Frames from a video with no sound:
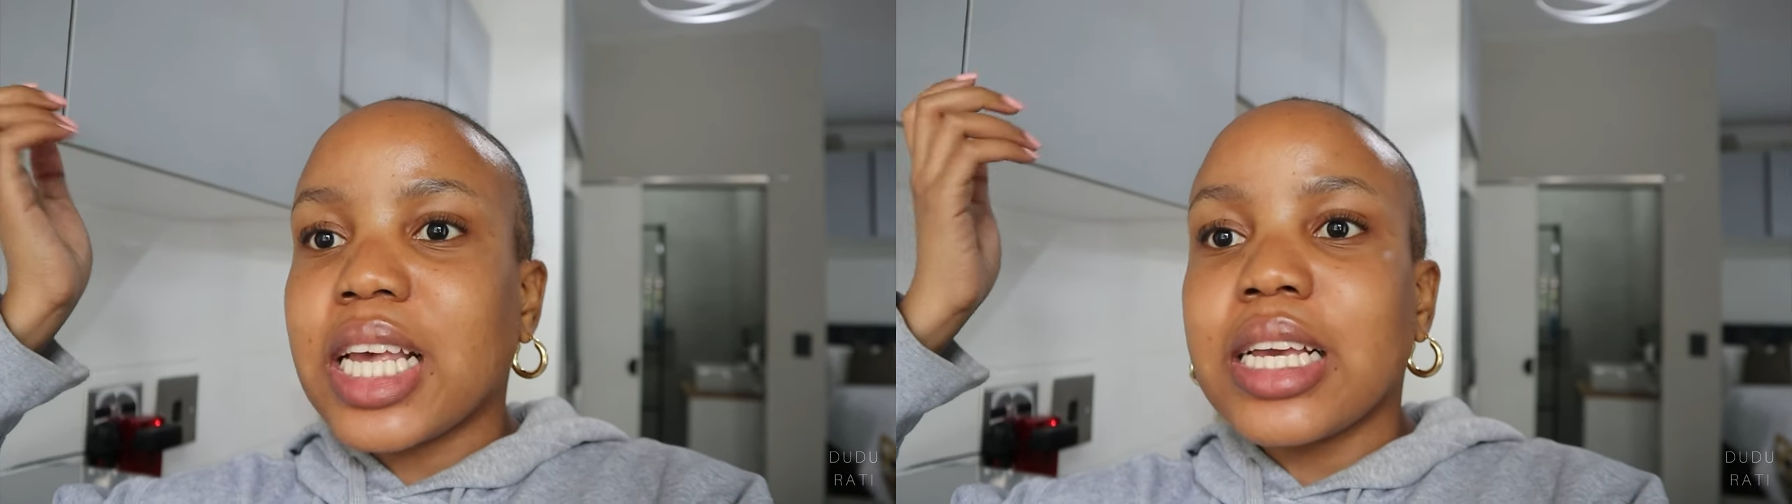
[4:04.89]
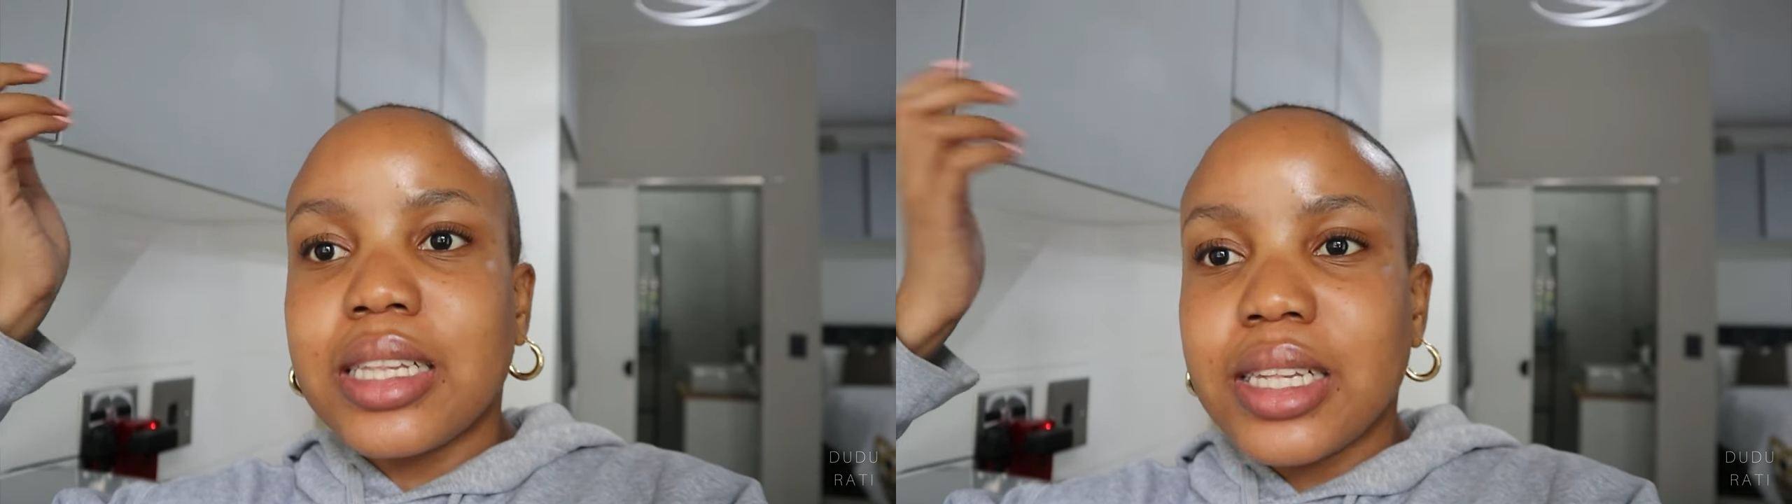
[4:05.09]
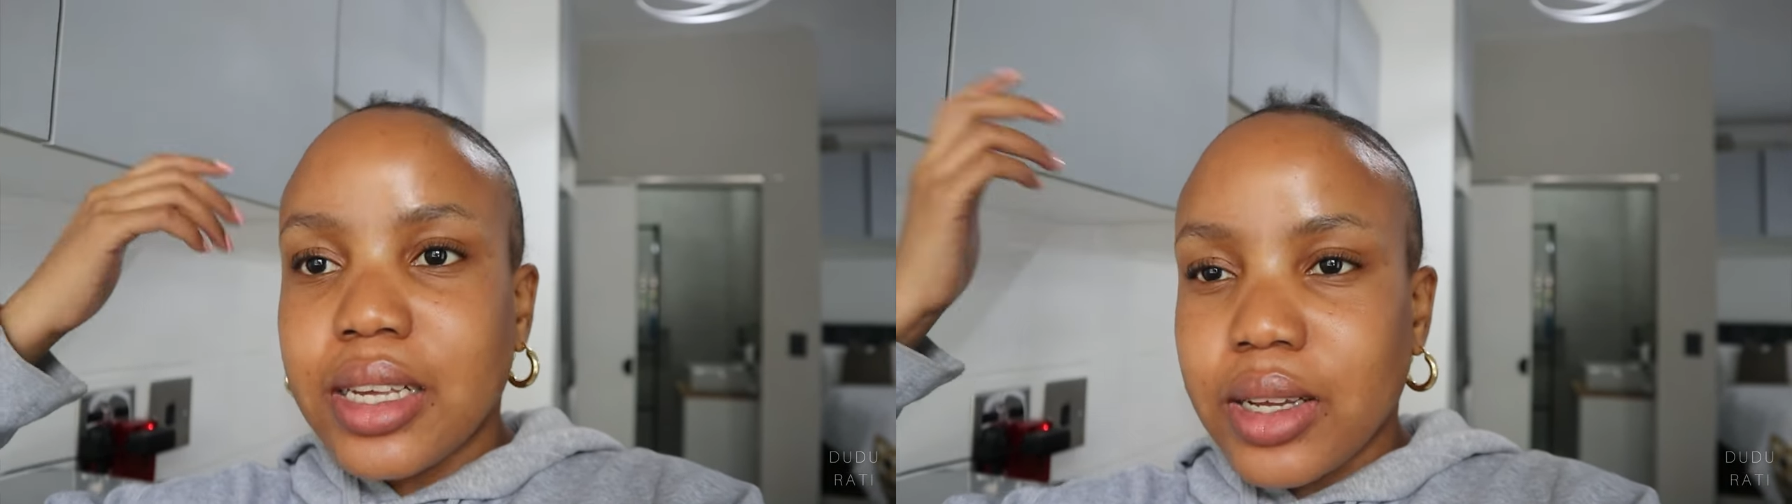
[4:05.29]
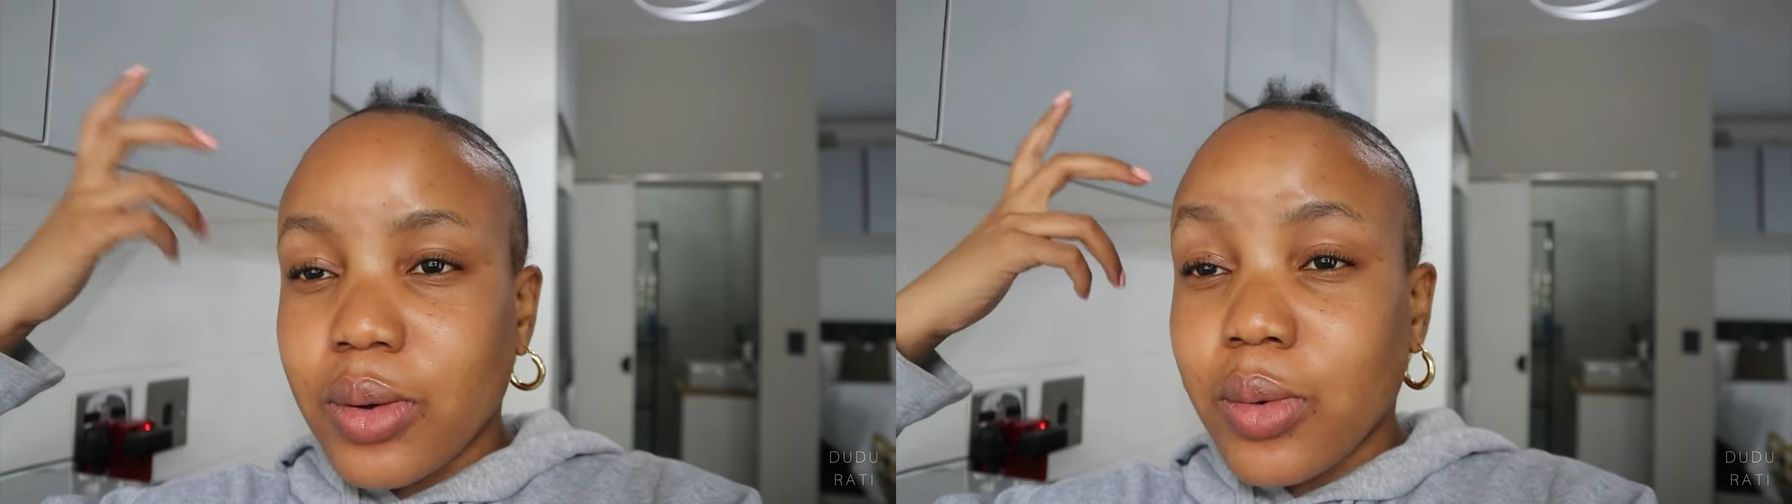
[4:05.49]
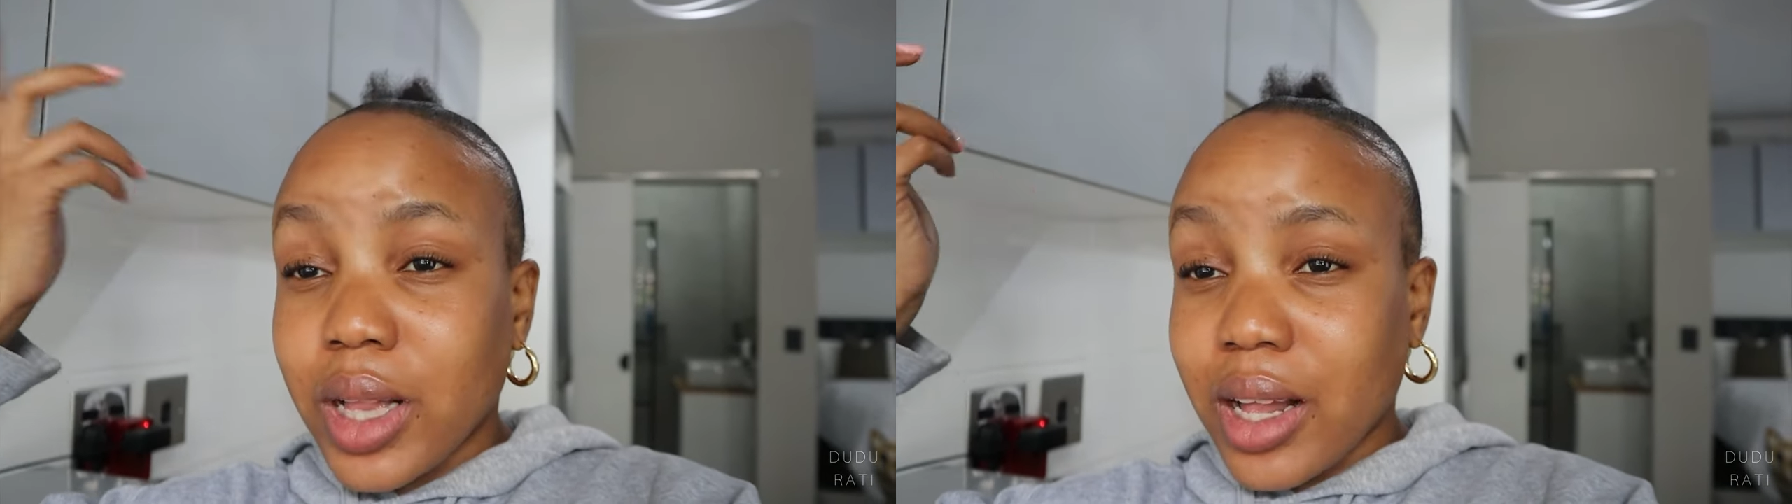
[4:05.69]
I can see
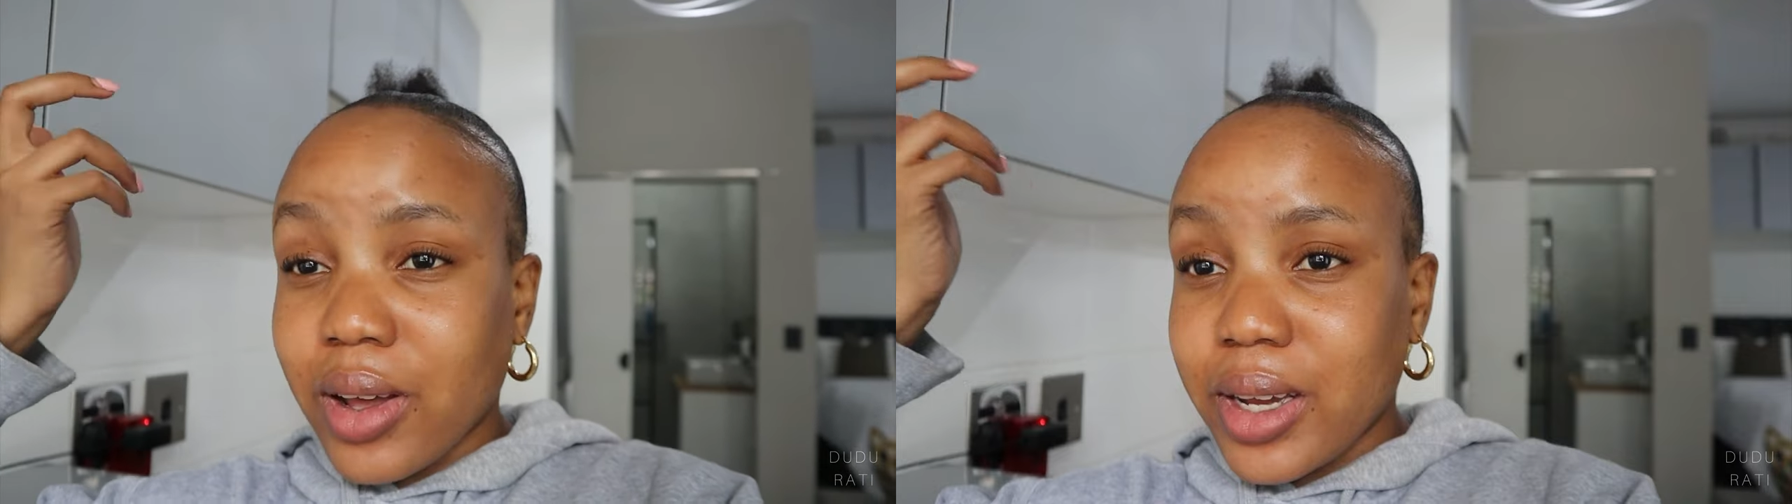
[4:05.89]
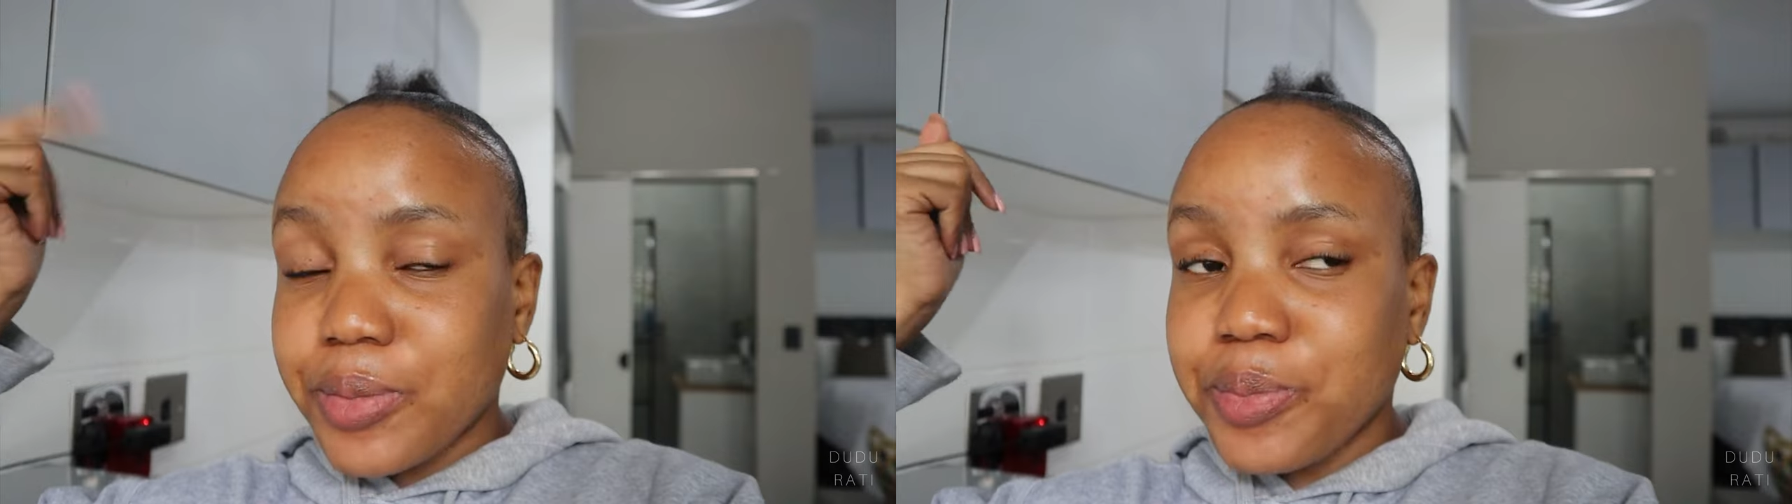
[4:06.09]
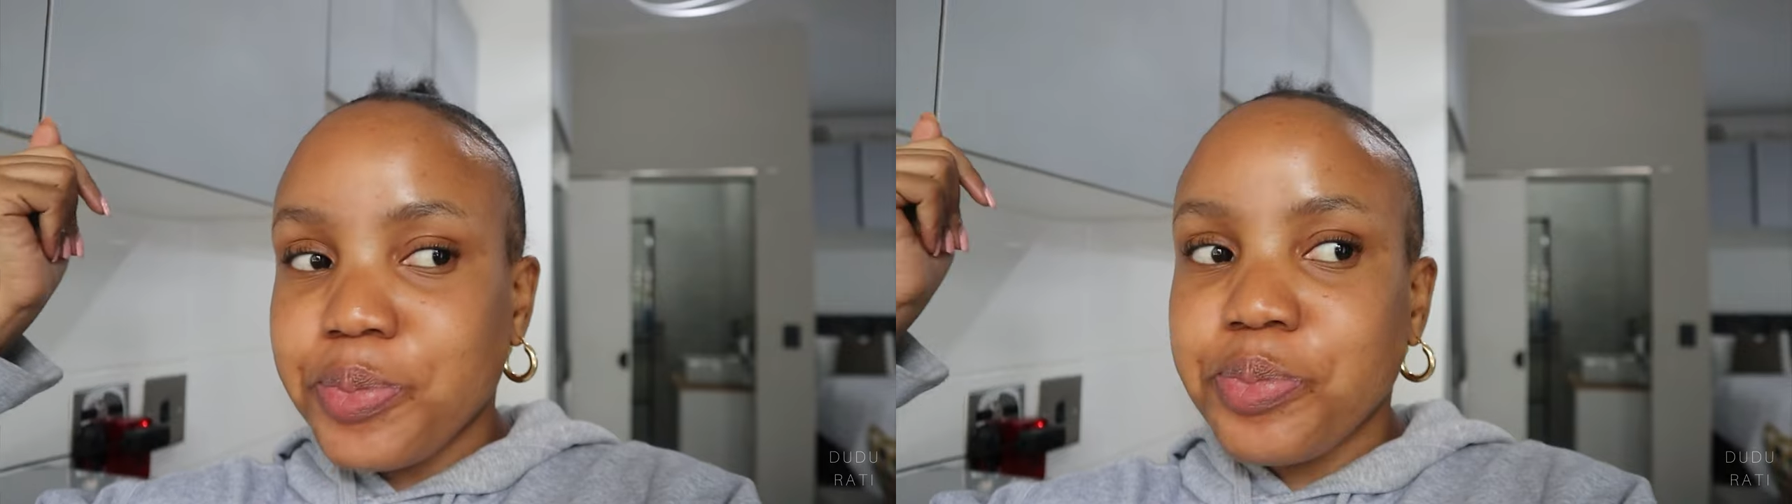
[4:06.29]
one.